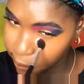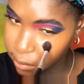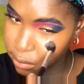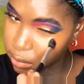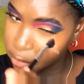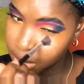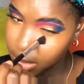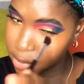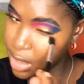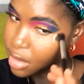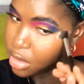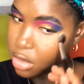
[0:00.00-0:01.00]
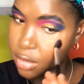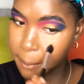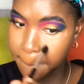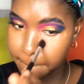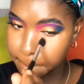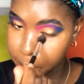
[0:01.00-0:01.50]
but then I ended up
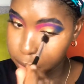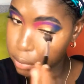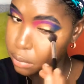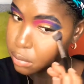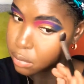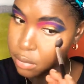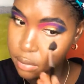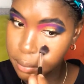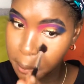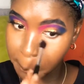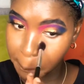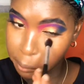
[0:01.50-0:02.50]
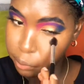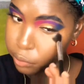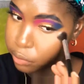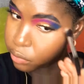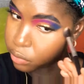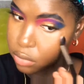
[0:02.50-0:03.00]
using a smaller brush
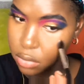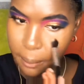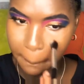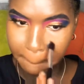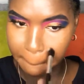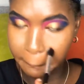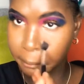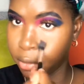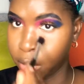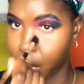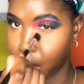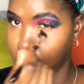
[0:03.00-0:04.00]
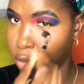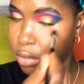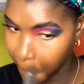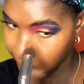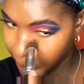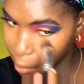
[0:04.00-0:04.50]
because I found
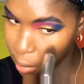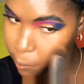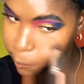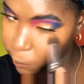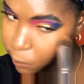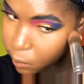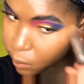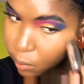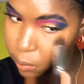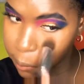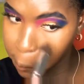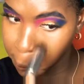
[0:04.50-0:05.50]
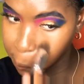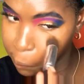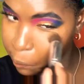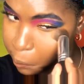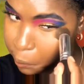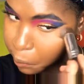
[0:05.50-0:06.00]
that that one sets it
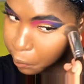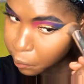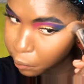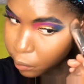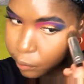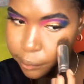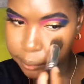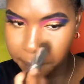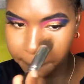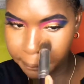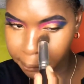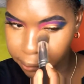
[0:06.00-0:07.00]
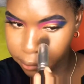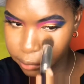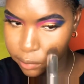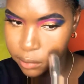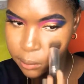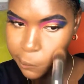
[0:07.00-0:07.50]
properly. I just wanted